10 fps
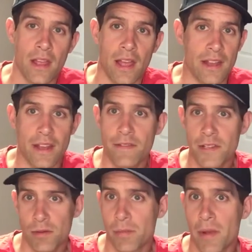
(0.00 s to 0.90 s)
And every
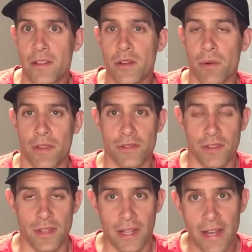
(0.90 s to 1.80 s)
swim I do, whether it's in
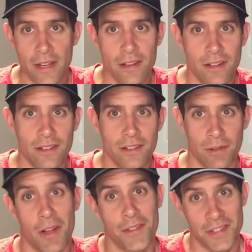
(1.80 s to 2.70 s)
the lake,
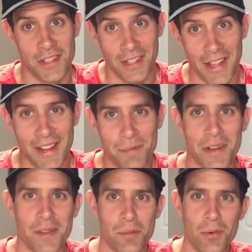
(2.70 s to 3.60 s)
well obviously in the lake, but
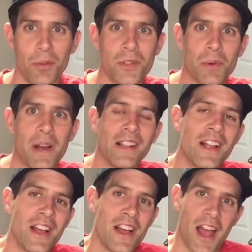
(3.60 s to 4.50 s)
in the pool as well,
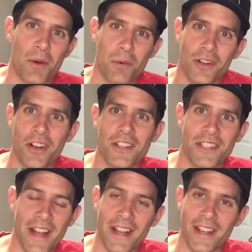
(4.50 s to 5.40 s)
I work on
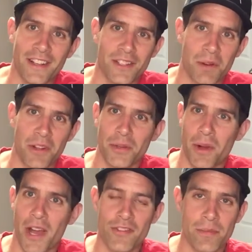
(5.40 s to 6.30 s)
sighting. So I'll do
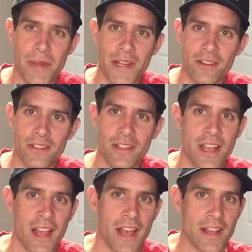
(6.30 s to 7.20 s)
100 meters
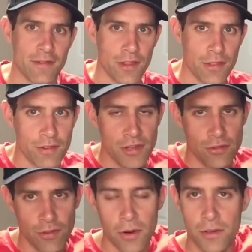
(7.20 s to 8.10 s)
and every 3
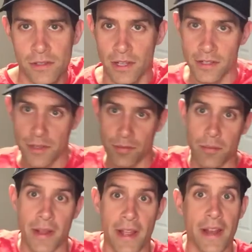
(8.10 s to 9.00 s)
strokes, I'll just bring
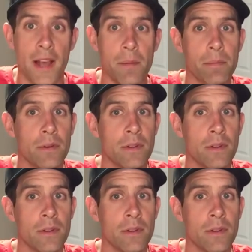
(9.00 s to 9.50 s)
my head up,